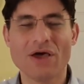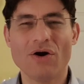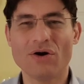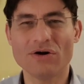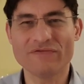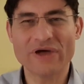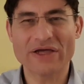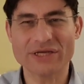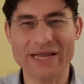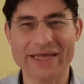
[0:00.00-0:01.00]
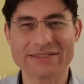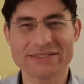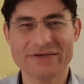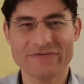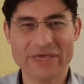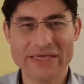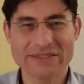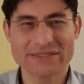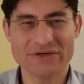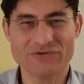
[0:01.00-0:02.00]
of connective
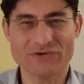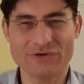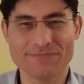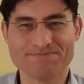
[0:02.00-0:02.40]
tissue.